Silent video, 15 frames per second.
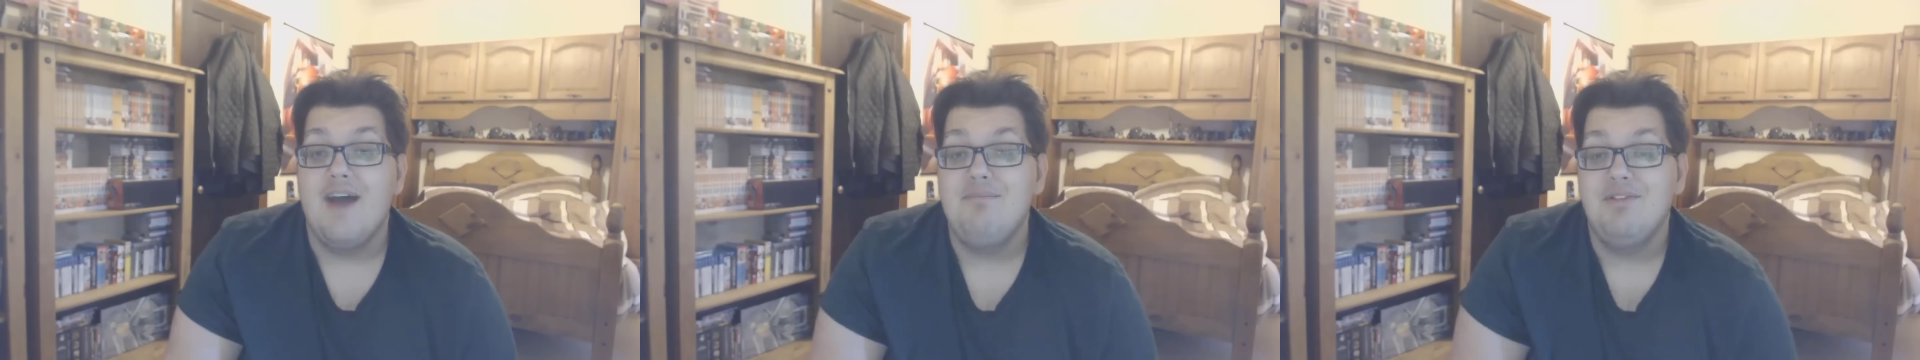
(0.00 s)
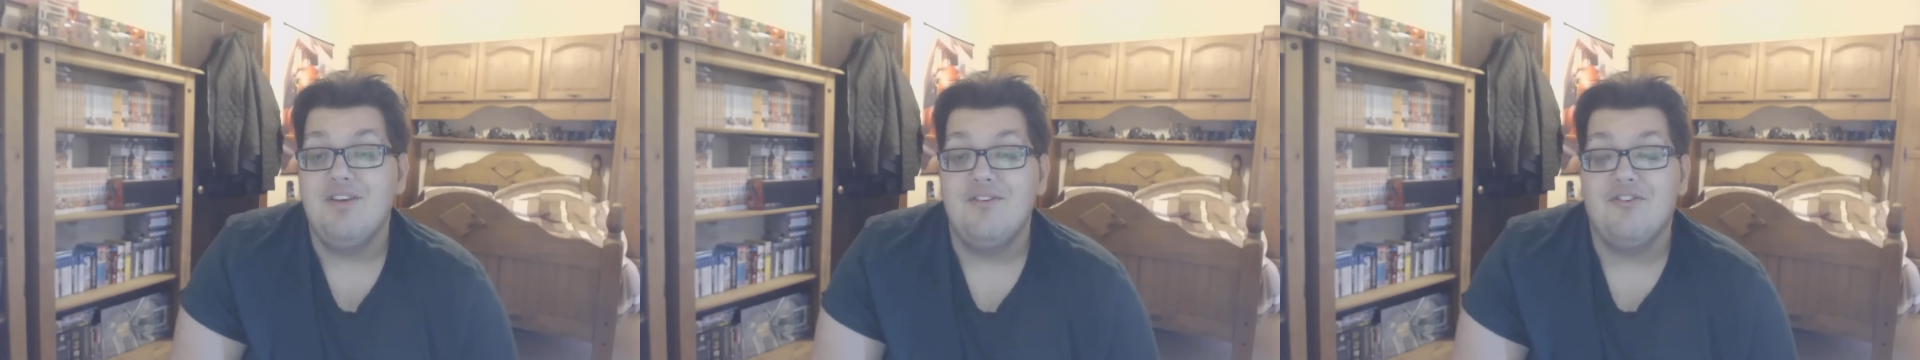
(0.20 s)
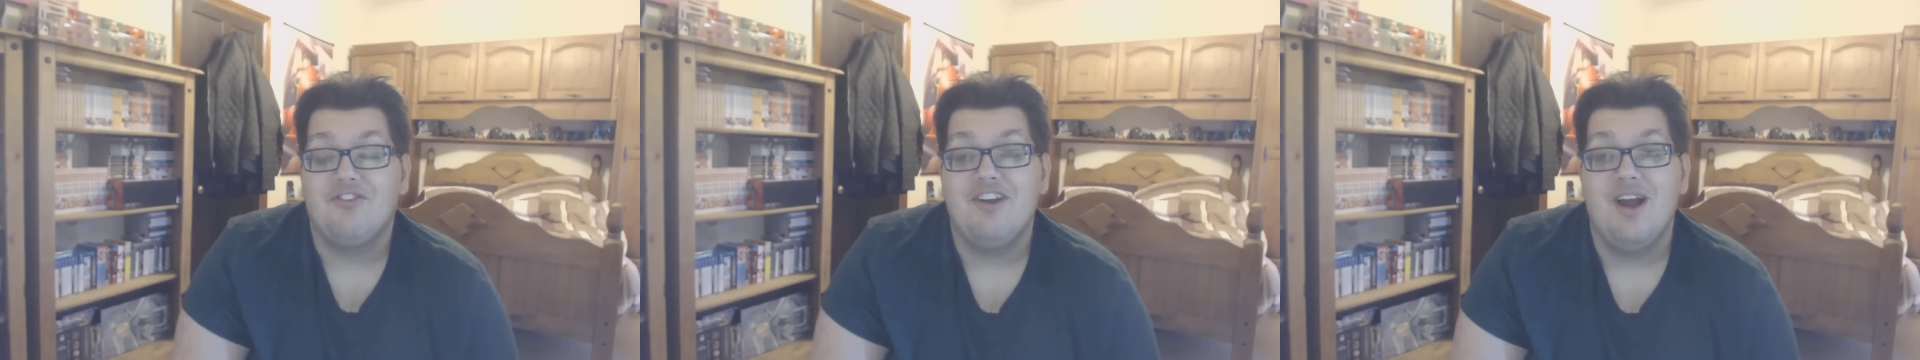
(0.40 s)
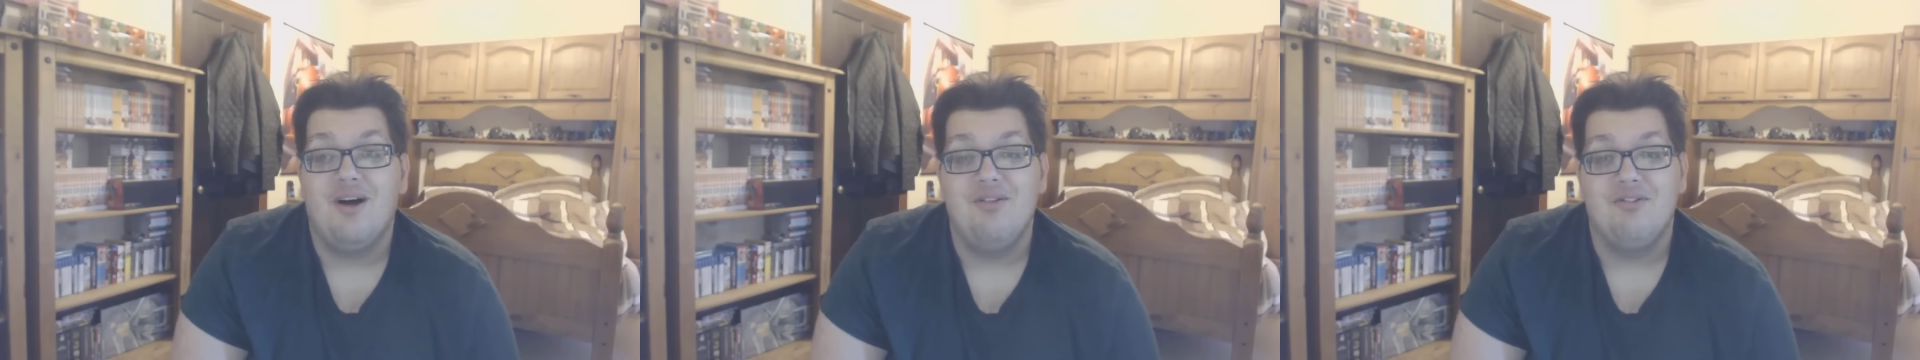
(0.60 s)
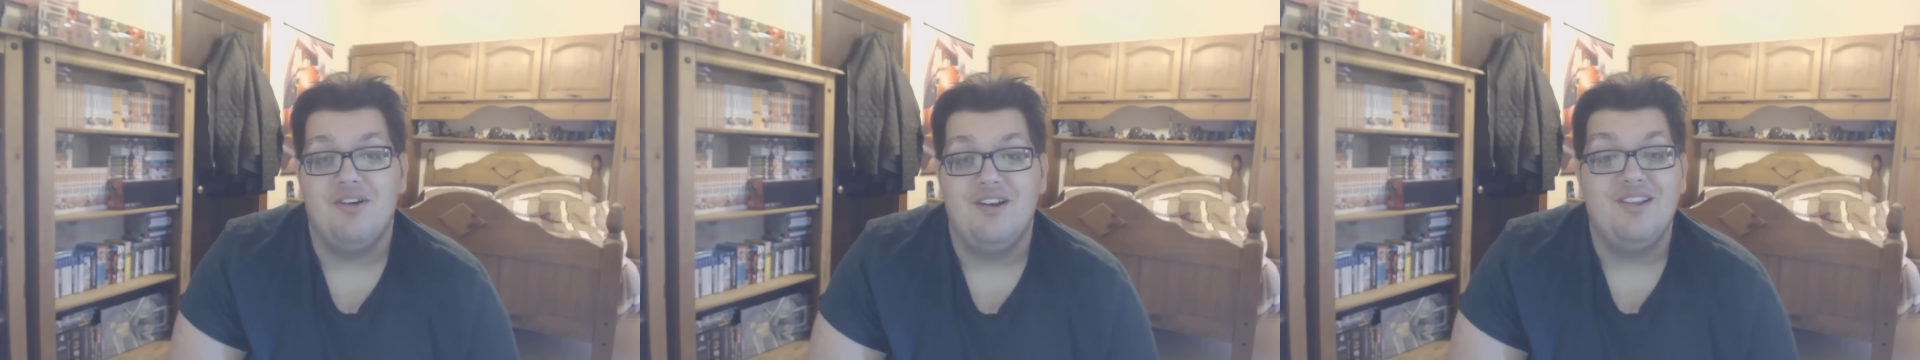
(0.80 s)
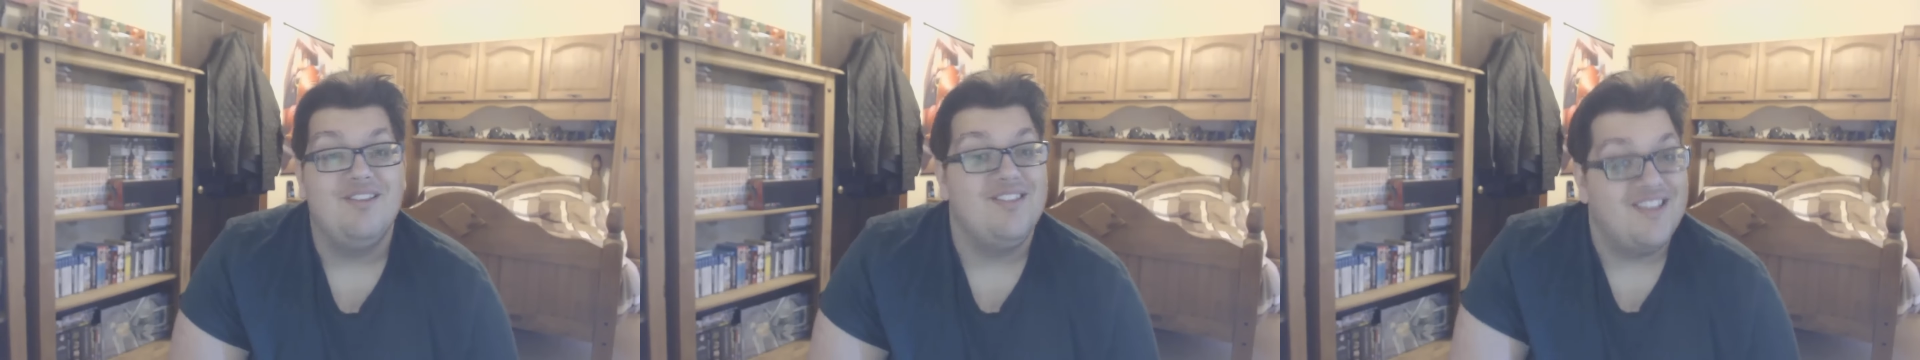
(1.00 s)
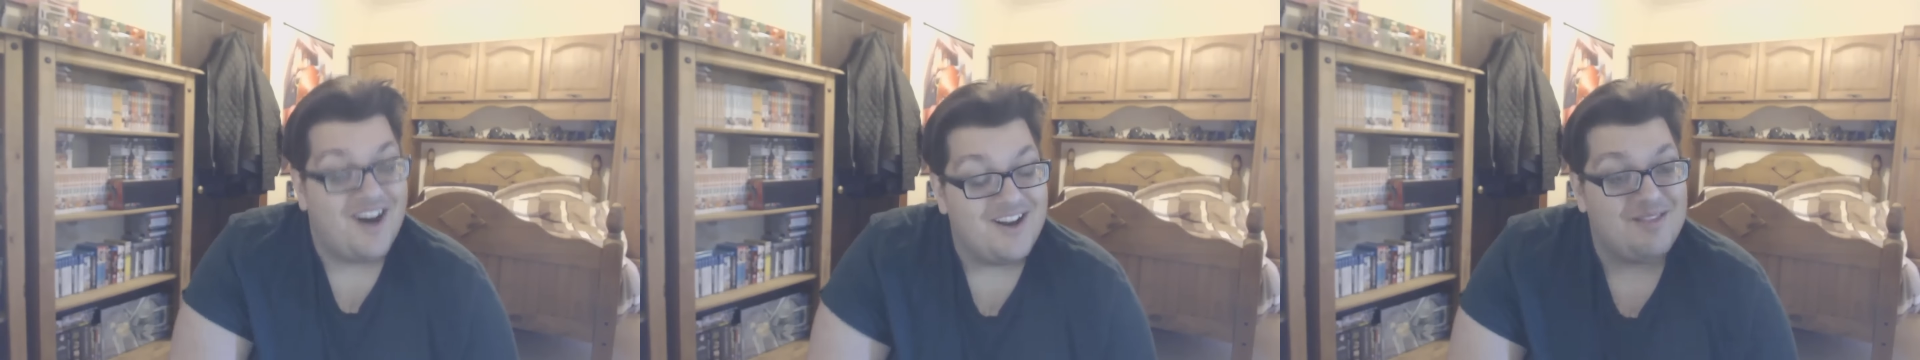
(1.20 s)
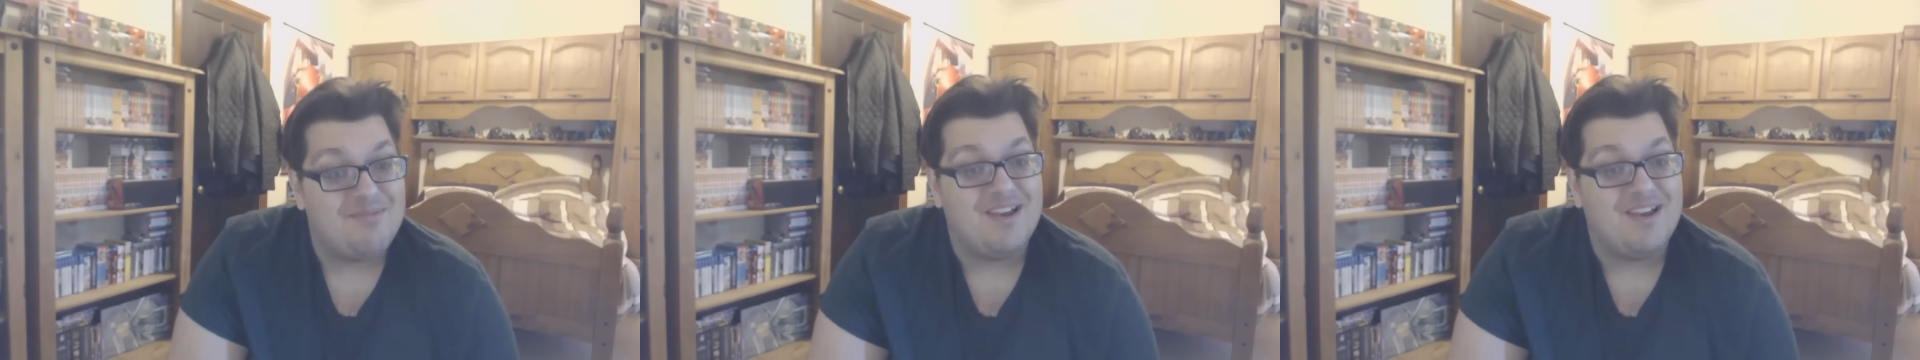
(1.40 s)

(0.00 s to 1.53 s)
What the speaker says: episode 300, nice